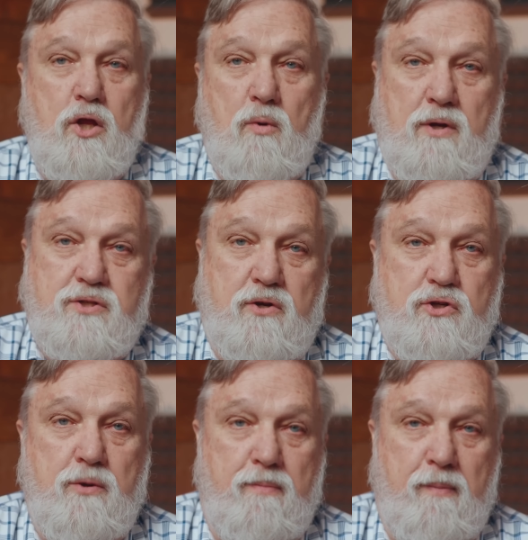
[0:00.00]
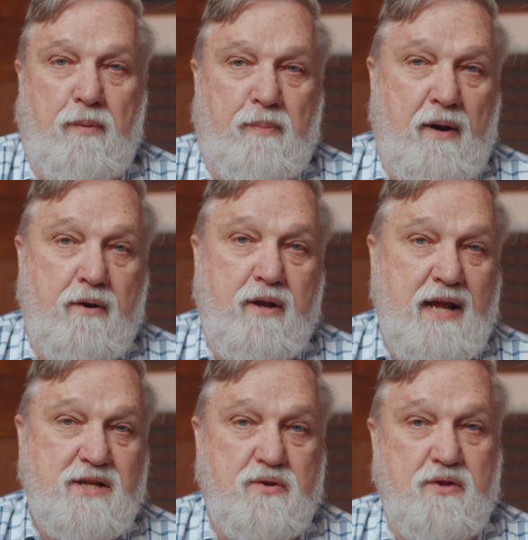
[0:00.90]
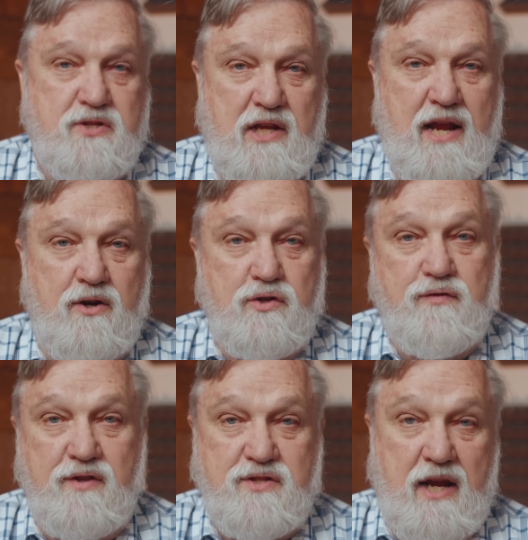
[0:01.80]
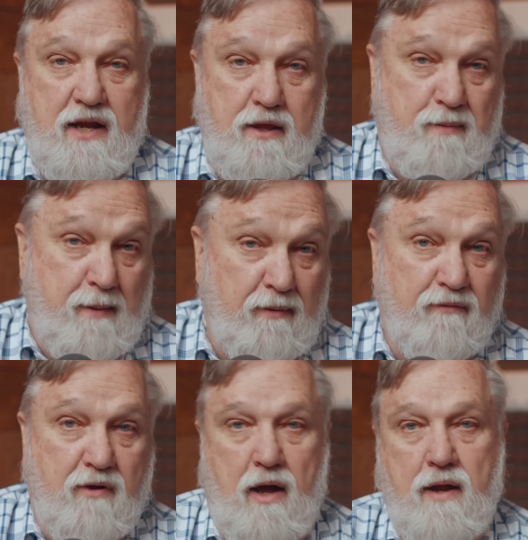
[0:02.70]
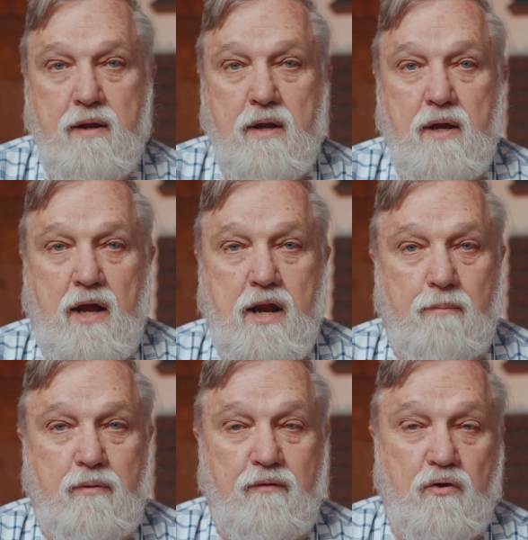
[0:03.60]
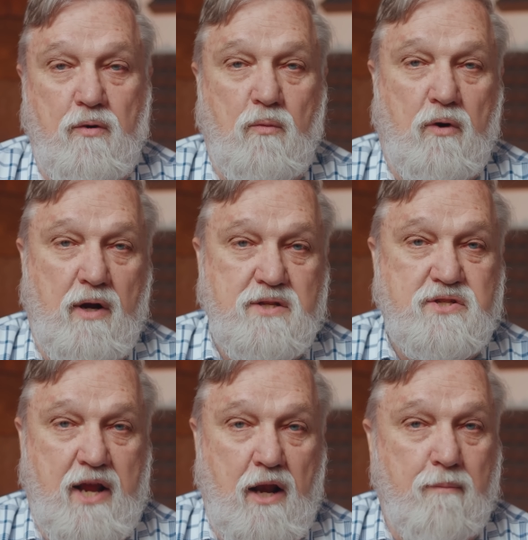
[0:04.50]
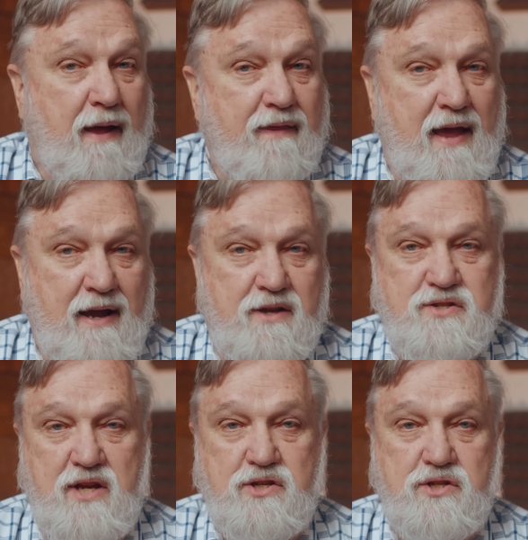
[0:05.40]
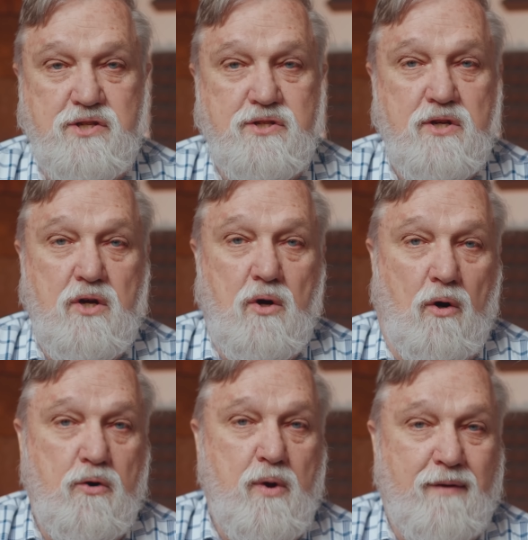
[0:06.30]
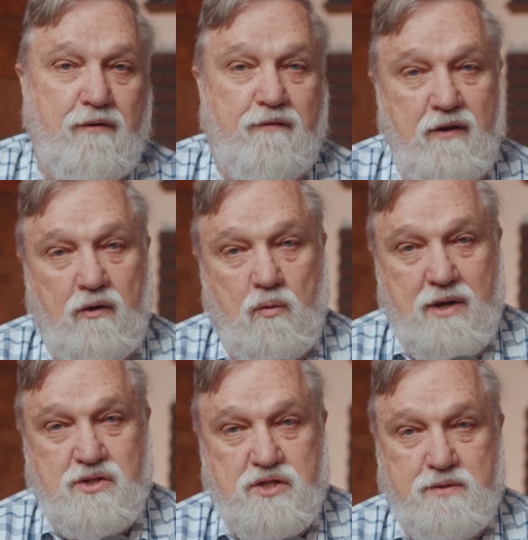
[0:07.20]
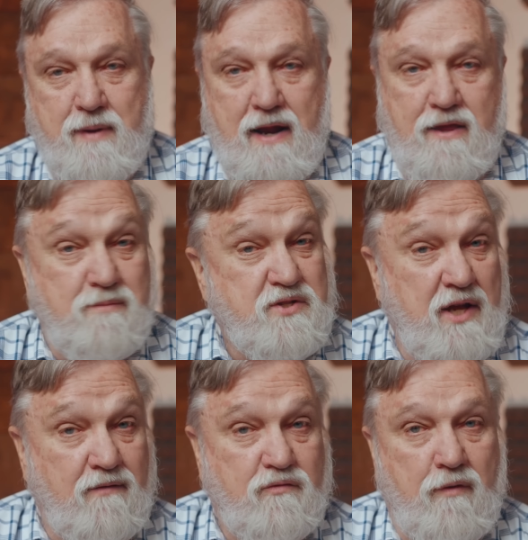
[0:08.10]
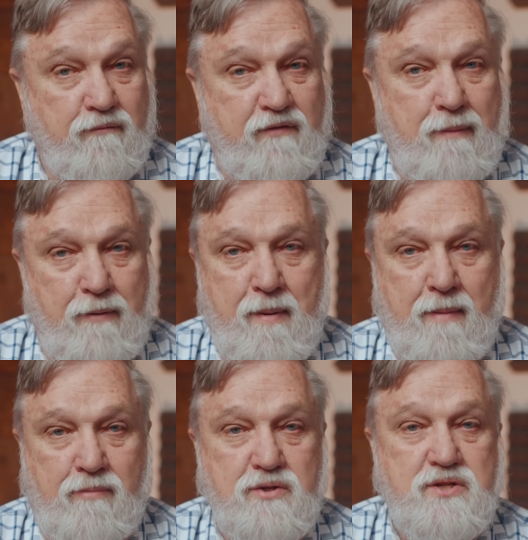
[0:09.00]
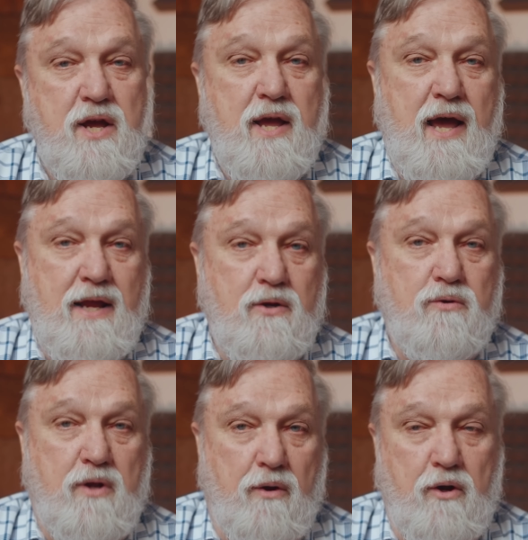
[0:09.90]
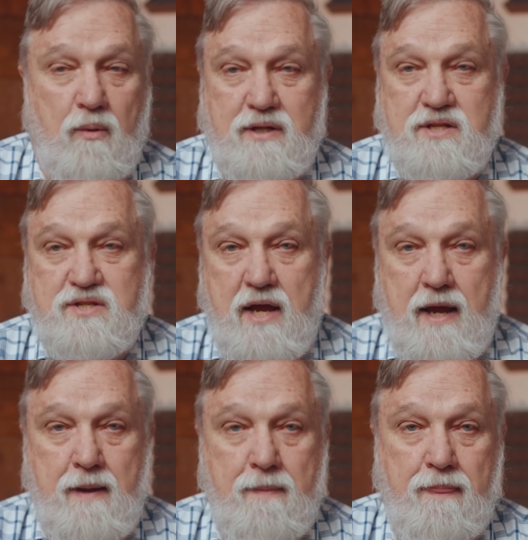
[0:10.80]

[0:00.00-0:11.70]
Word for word: You also should be prepared to answer the slanders for the sake of the people of God, a number of whom were unsettled by the accusations, or who have to field questions about it themselves from family members and who don't know what to say.